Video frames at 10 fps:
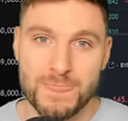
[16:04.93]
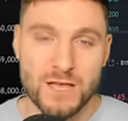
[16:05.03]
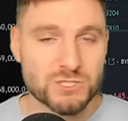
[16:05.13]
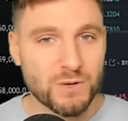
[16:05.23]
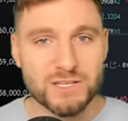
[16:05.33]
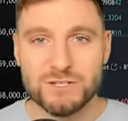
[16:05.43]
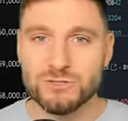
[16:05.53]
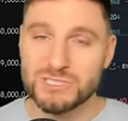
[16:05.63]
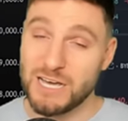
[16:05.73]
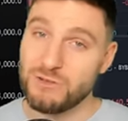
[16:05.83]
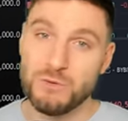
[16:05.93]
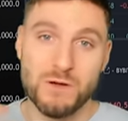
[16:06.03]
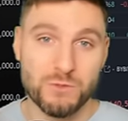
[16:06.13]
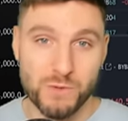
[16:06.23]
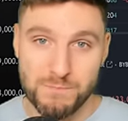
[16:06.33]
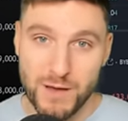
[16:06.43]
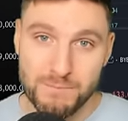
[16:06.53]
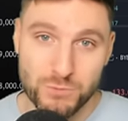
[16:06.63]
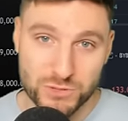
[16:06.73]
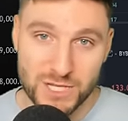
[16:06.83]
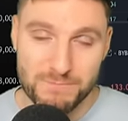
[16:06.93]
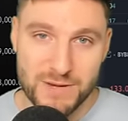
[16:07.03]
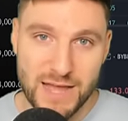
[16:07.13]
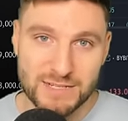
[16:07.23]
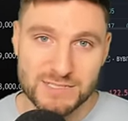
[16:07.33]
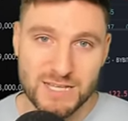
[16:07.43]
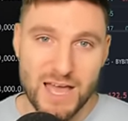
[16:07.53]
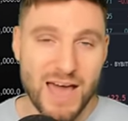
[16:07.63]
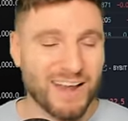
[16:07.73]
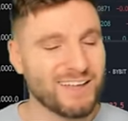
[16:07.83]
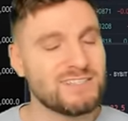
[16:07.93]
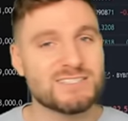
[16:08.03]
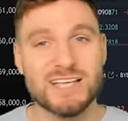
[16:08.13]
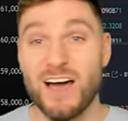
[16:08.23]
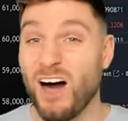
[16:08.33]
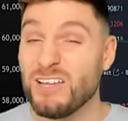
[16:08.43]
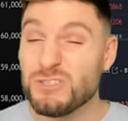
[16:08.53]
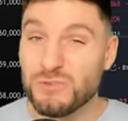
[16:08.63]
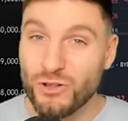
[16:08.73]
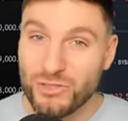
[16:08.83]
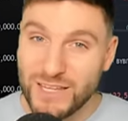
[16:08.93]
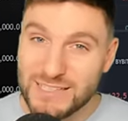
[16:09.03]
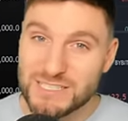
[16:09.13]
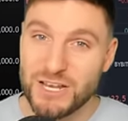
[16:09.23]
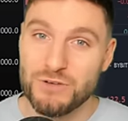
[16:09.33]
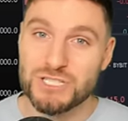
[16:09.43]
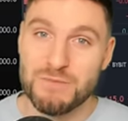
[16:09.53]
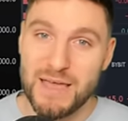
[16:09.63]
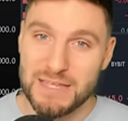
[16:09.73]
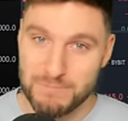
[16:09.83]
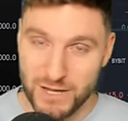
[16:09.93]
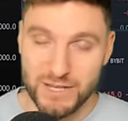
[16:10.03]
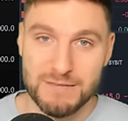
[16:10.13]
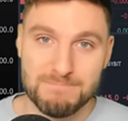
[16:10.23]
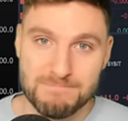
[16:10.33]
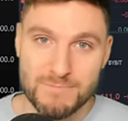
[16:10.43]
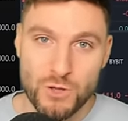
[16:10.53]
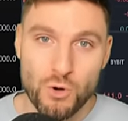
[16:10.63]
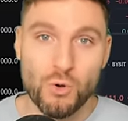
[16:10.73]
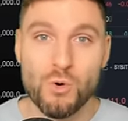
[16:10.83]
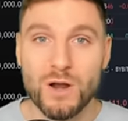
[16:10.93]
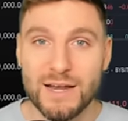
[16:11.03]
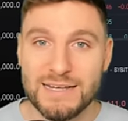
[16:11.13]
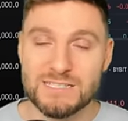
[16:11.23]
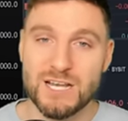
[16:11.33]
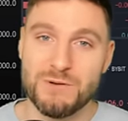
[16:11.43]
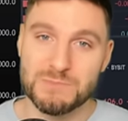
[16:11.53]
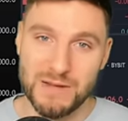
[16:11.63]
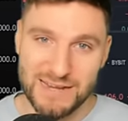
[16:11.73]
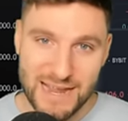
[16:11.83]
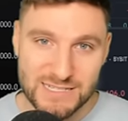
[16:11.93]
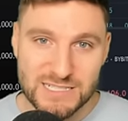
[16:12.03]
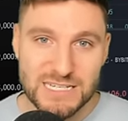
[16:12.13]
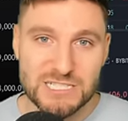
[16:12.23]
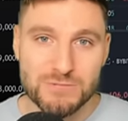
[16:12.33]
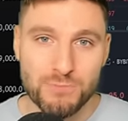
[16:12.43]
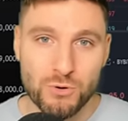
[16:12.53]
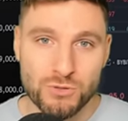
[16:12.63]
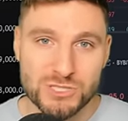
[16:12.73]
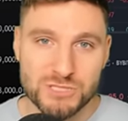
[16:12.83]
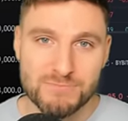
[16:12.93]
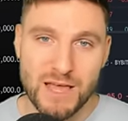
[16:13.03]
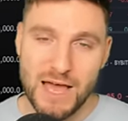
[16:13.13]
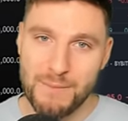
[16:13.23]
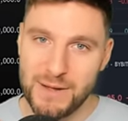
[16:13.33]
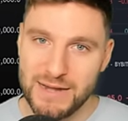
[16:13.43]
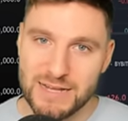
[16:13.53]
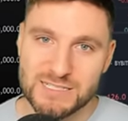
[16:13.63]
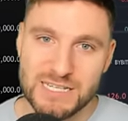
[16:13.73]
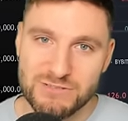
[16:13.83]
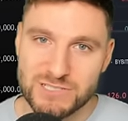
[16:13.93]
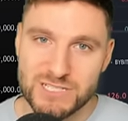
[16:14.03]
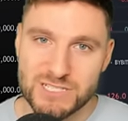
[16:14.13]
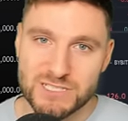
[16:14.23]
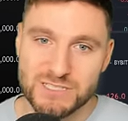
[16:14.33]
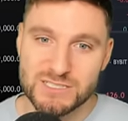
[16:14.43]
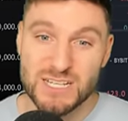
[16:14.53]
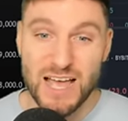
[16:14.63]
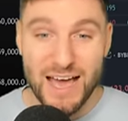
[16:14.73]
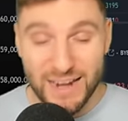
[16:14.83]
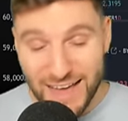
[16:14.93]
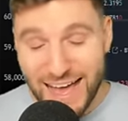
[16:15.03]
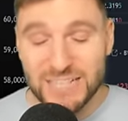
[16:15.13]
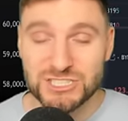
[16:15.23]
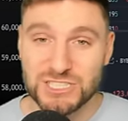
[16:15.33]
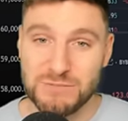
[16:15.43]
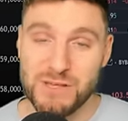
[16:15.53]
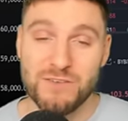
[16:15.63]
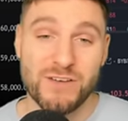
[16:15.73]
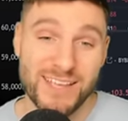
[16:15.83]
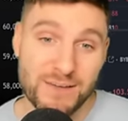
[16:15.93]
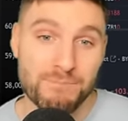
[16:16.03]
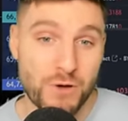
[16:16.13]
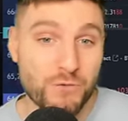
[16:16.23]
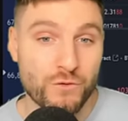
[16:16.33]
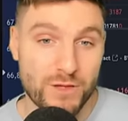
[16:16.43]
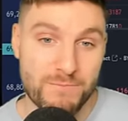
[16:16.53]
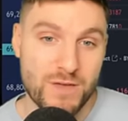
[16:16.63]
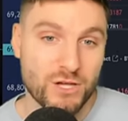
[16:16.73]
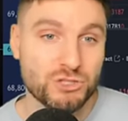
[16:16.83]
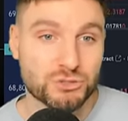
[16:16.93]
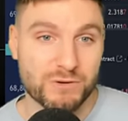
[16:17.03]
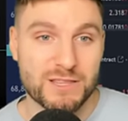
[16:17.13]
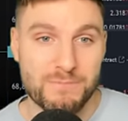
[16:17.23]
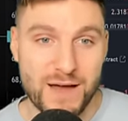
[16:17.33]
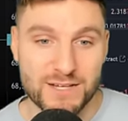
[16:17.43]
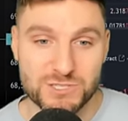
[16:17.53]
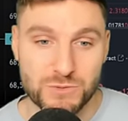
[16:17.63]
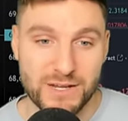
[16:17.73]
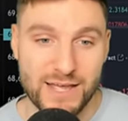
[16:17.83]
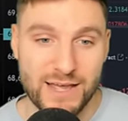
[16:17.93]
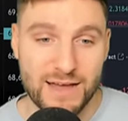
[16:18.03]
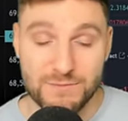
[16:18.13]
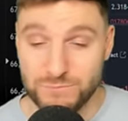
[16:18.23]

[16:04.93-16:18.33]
So I cannot tell you whether we pump or dump next. And I can say I do not need to know to make money. All I need to know is my next key support and my next key resistance. And actually, we have hit both of them during the past twenty-eight hours.